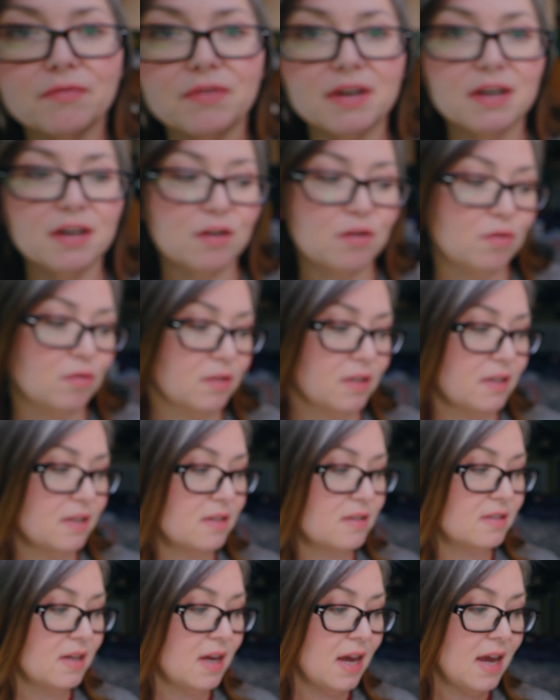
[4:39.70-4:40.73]
vehicle
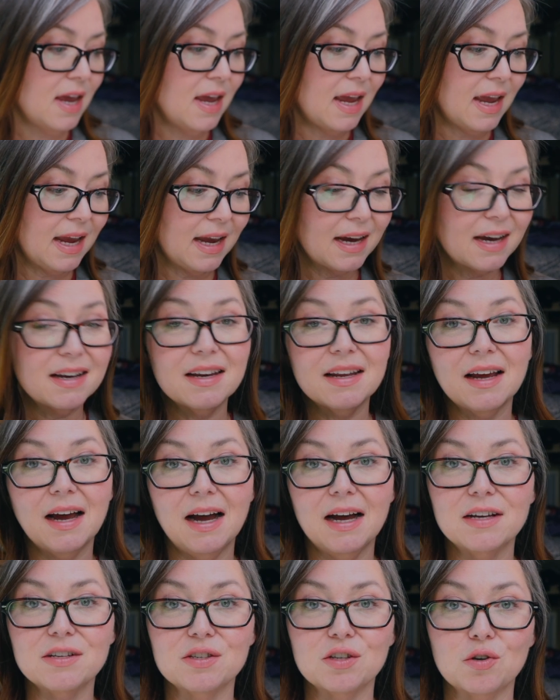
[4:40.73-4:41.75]
is and it
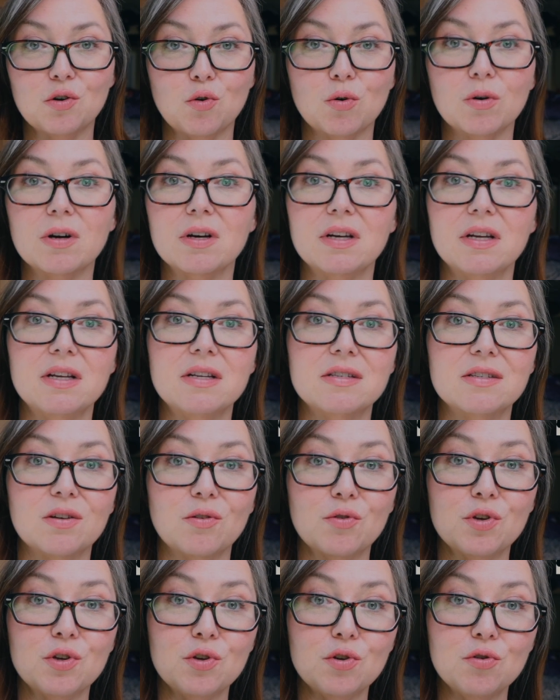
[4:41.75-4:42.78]
has the coordinates
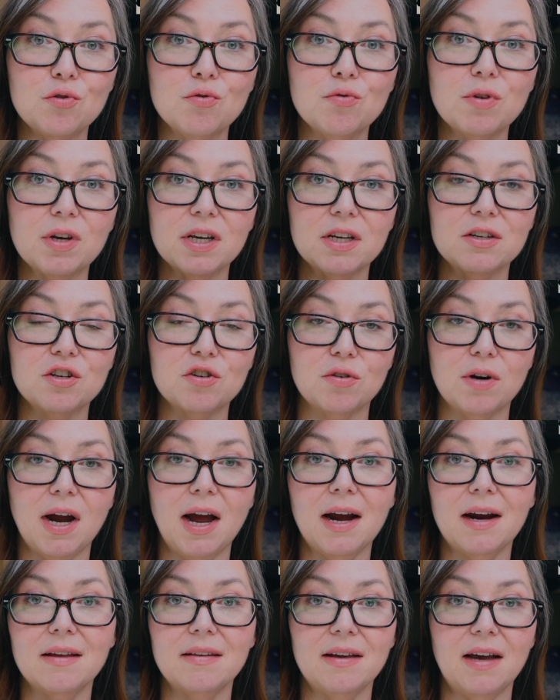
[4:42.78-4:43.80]
so you can
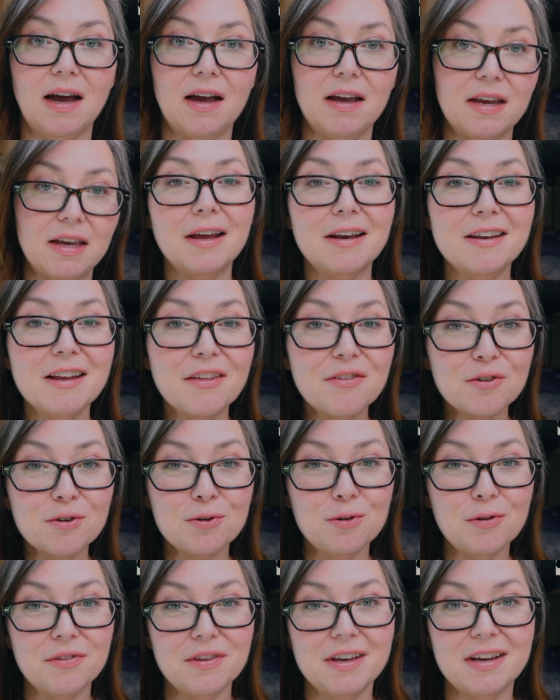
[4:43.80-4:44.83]
track that. Another
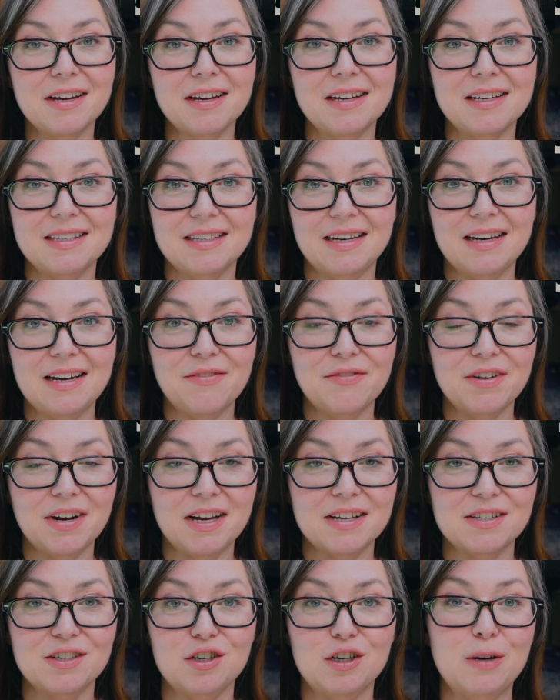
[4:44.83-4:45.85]
cool thing is that it even
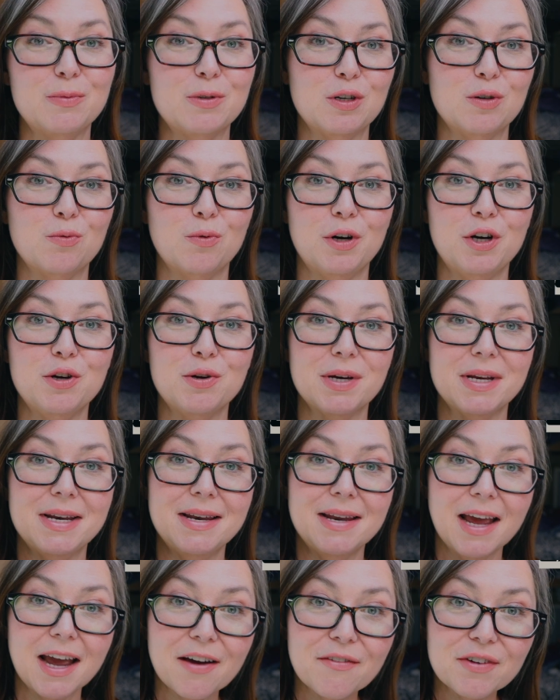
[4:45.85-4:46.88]
has an option where you
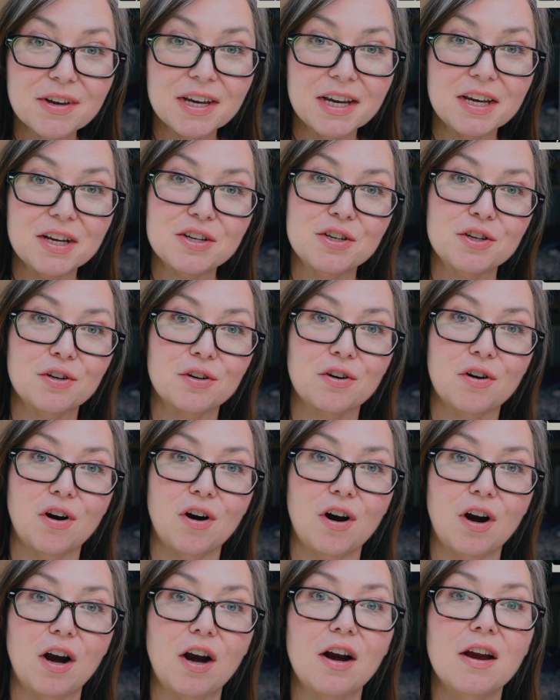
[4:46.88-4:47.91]
can navigate to your
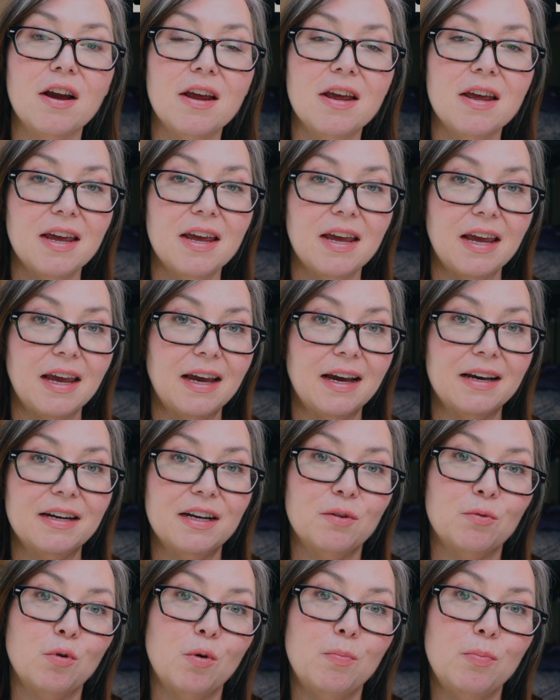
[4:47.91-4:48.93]
car and
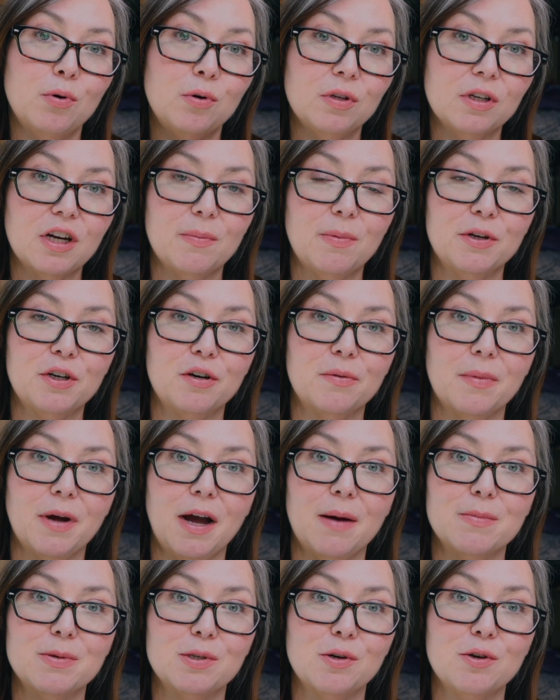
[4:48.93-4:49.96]
it will pull it up on your
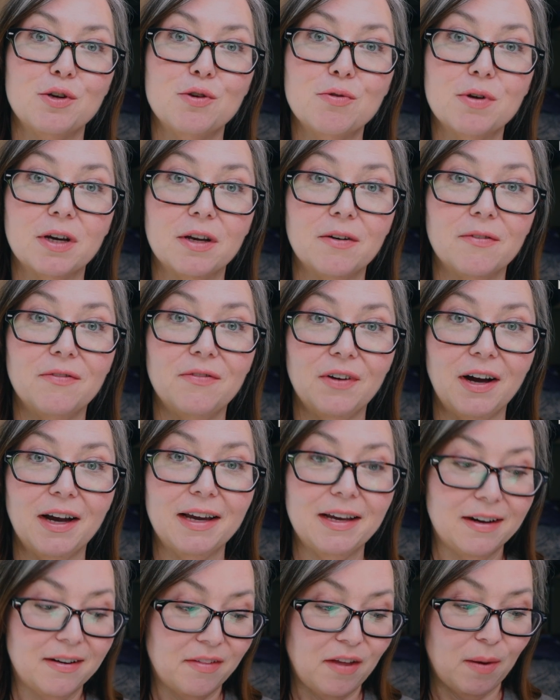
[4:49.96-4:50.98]
map so you can
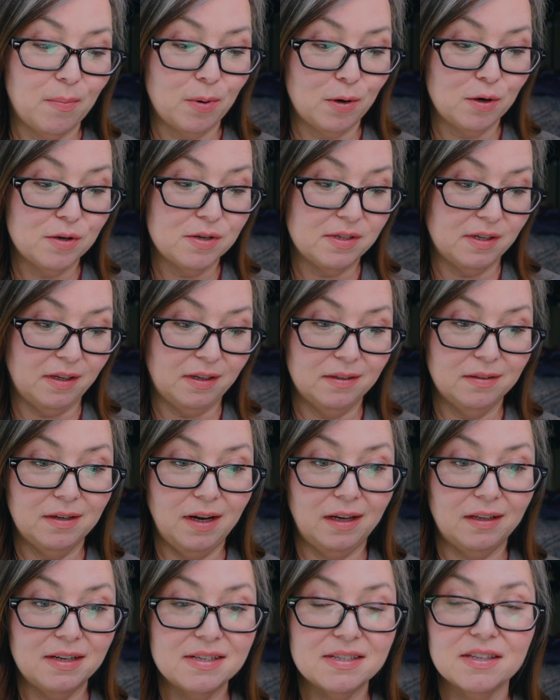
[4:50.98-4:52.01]
find that person,
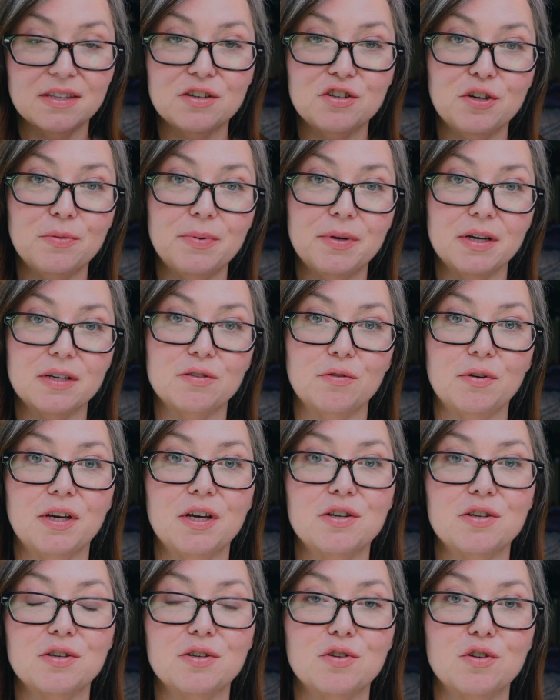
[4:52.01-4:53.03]
at least in the GPS
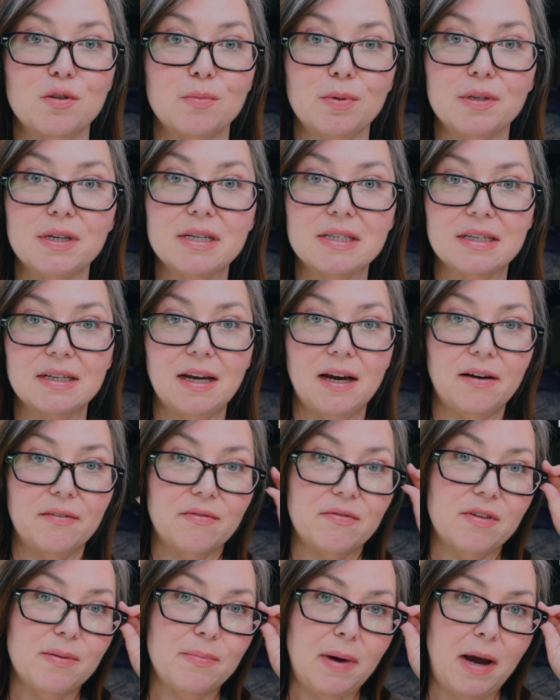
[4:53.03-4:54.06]
locations, to the police and
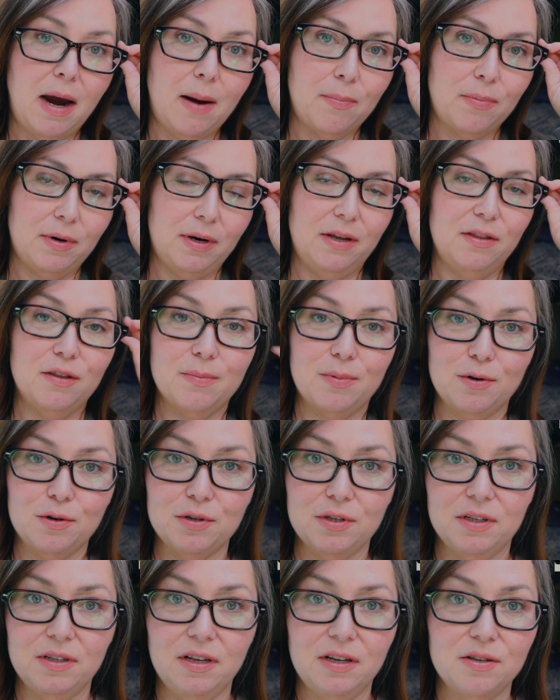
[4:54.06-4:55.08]
have them apprehend the
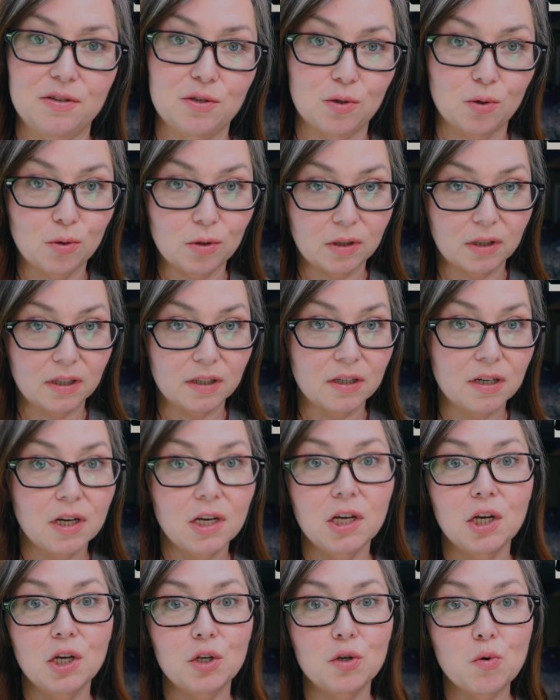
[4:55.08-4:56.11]
person that has stolen
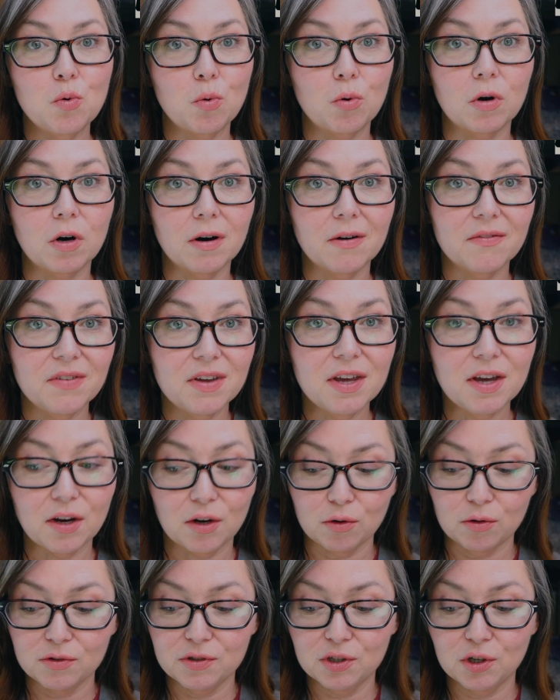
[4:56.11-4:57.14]
your
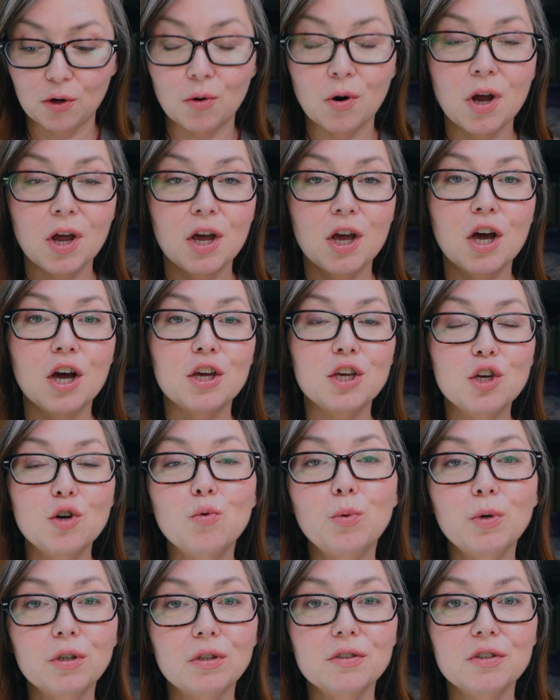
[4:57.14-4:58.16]
vehicle. So you
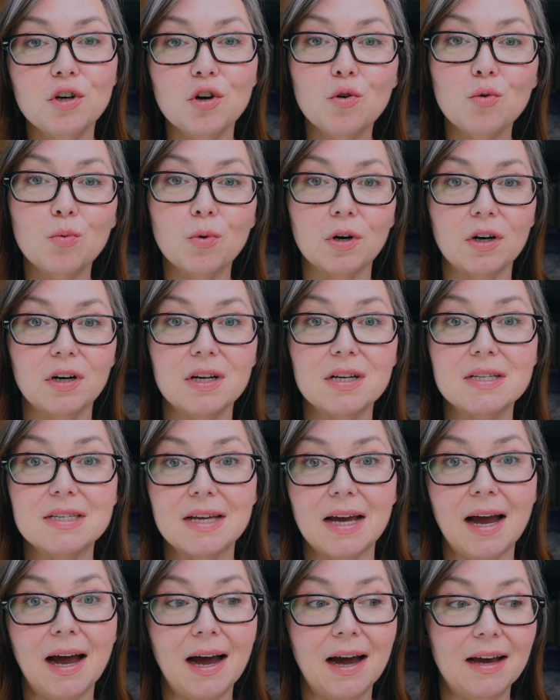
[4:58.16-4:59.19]
will know where it's
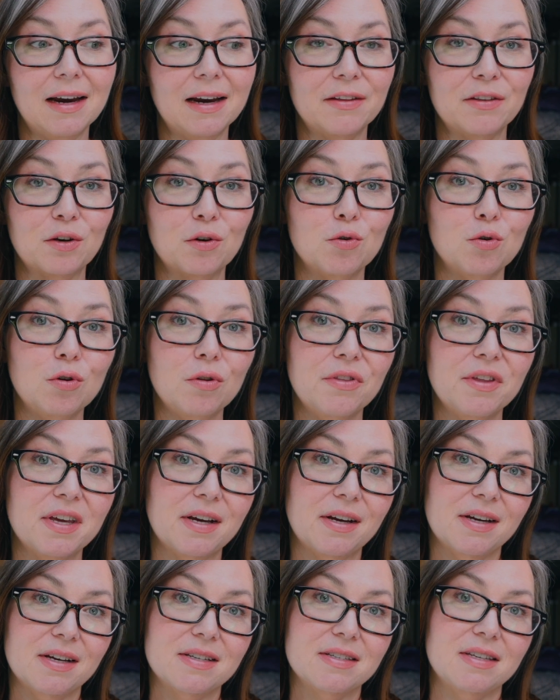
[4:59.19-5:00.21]
at. And the cool
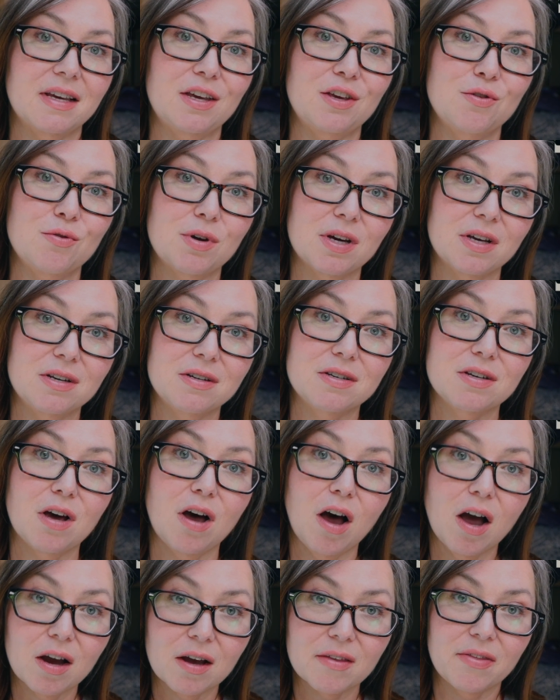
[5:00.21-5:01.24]
thing is that you can
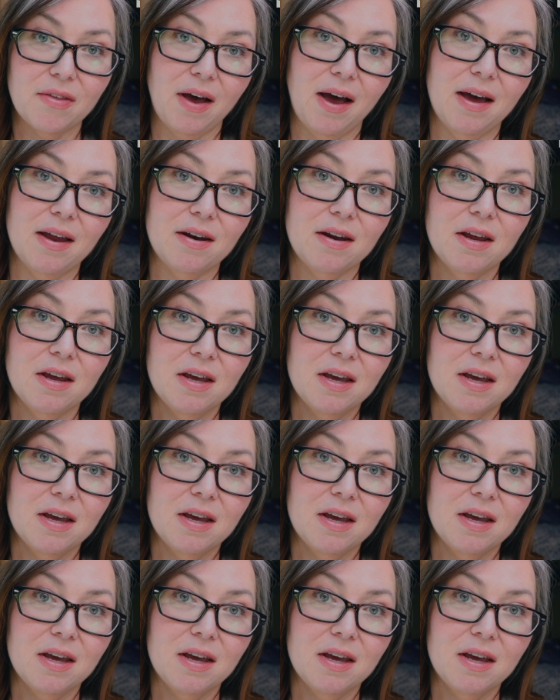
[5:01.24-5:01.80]
tuck that